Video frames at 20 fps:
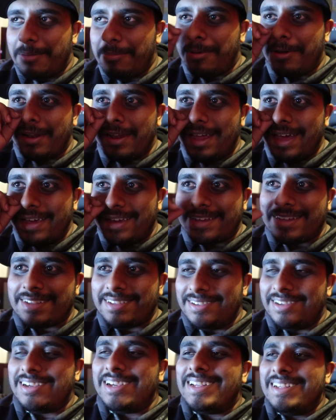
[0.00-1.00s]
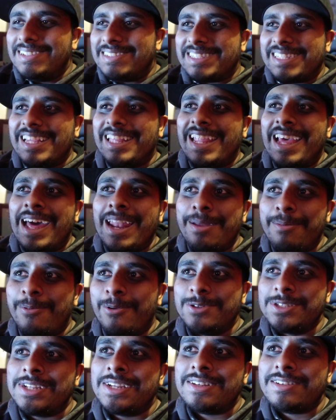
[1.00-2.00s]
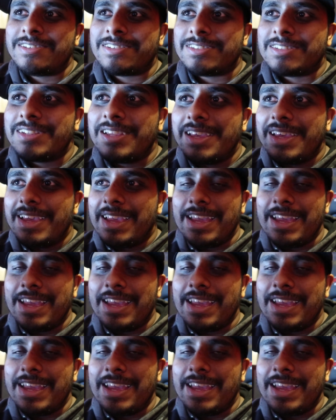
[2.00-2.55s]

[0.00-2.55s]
but like you see the animals, and it